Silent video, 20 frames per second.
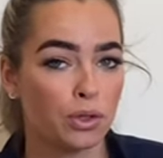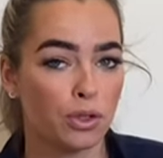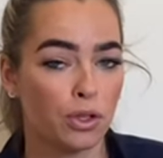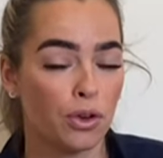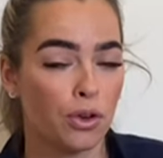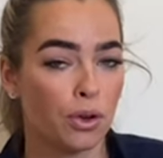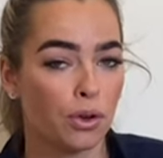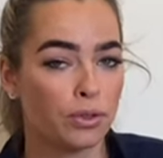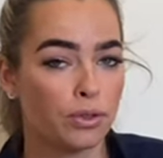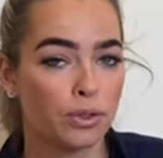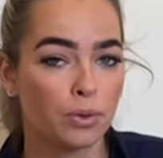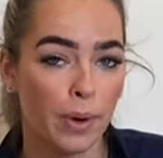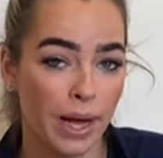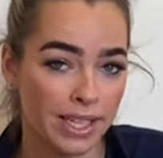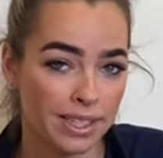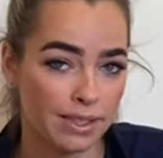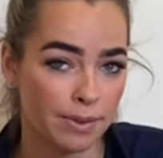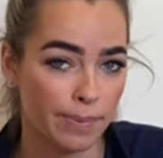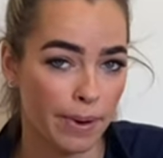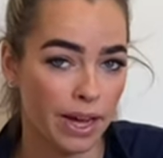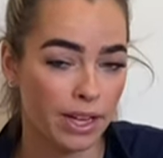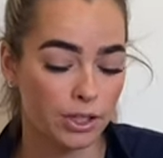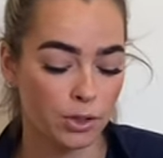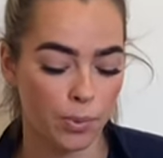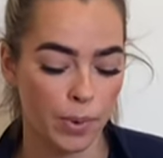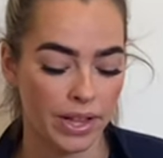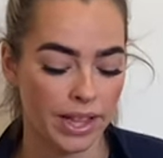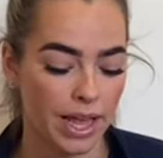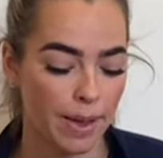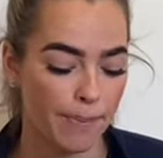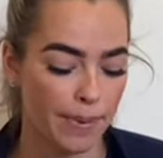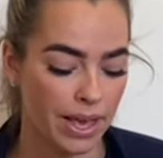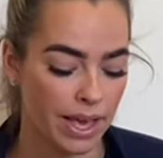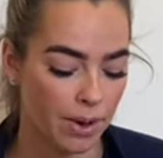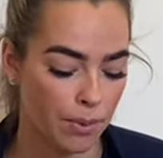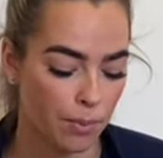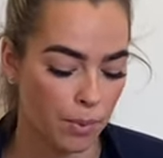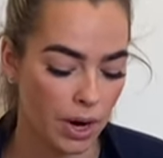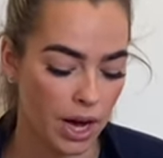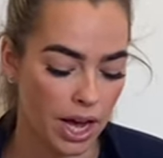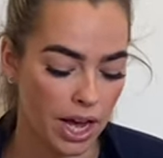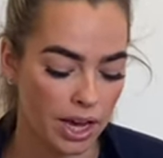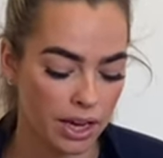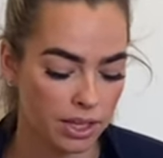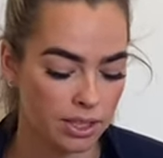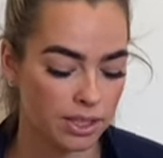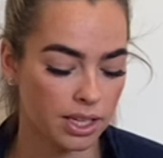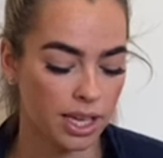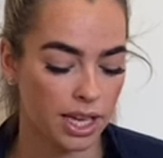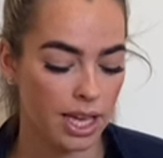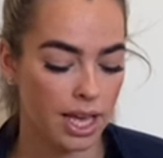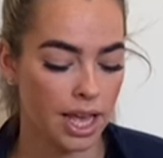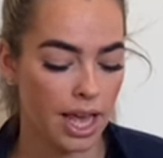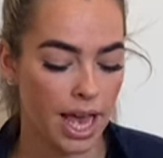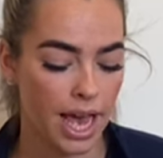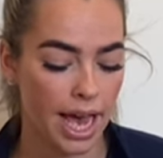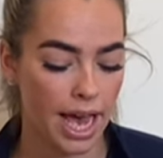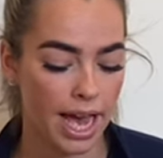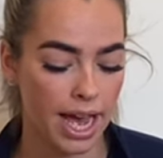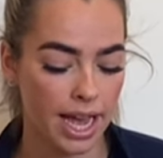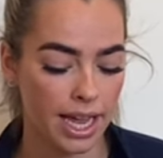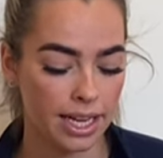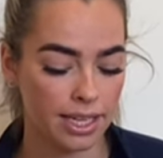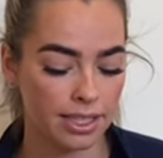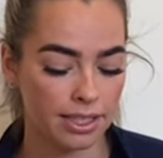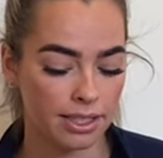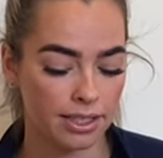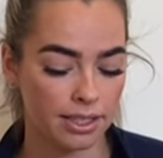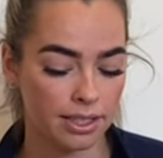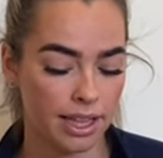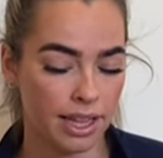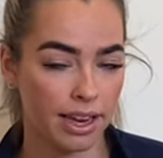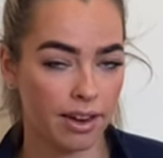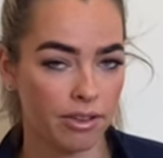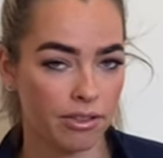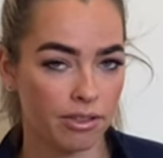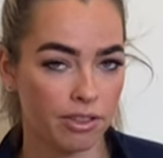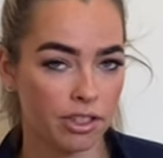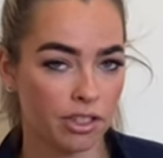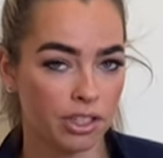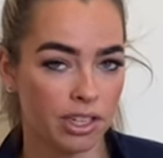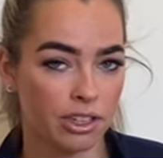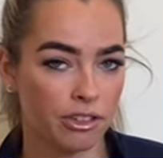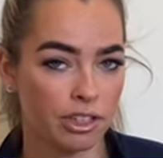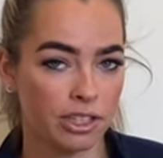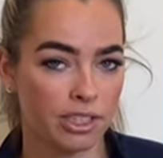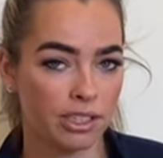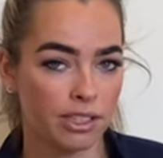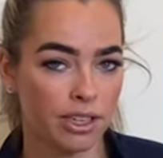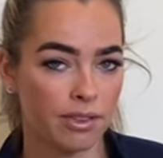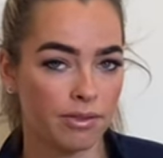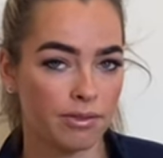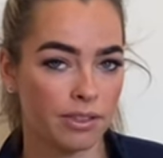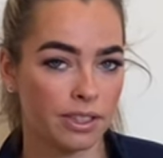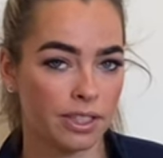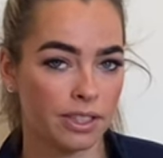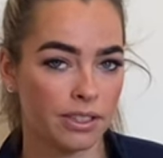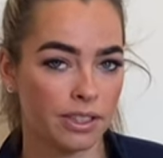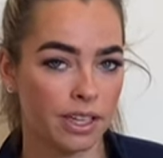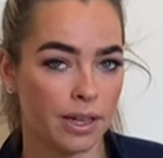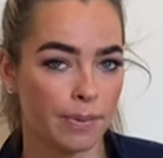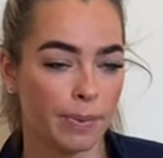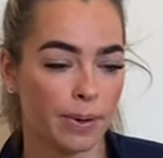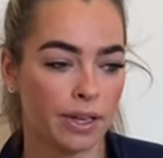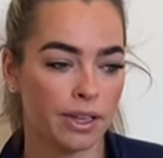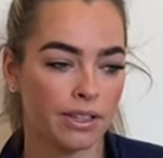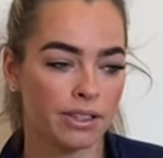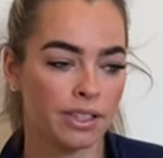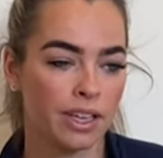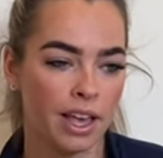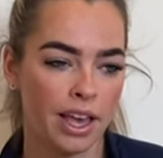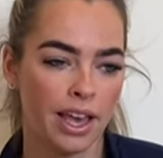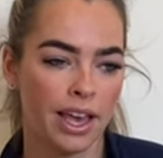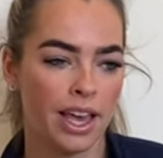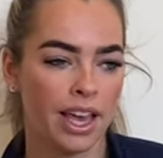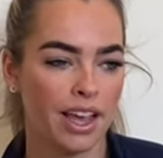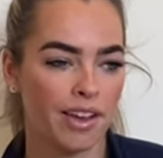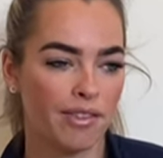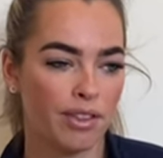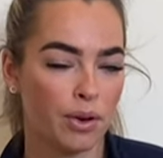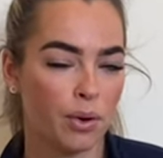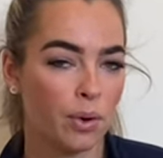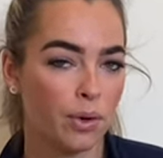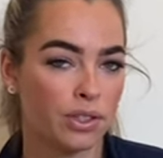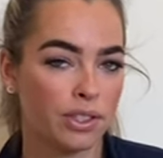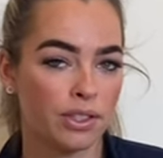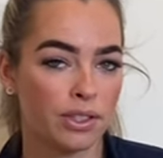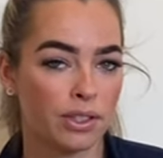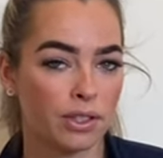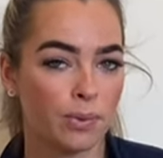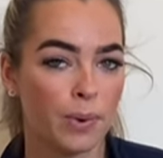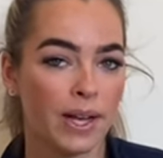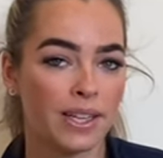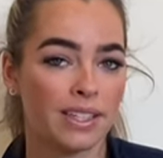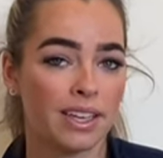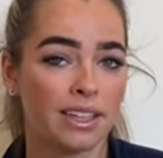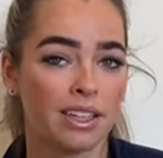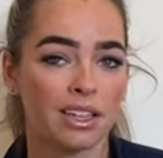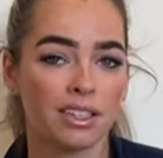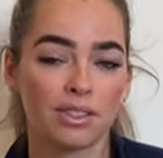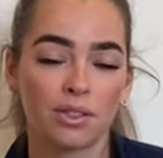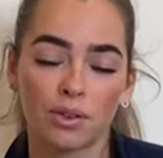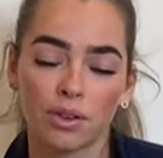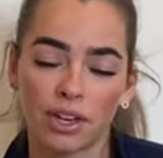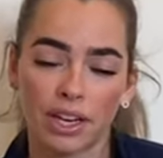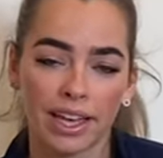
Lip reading: to not sweat as much when they're being worked, and then it just increases comfort, doesn't it? Because if the horse isn't sweating, it's not going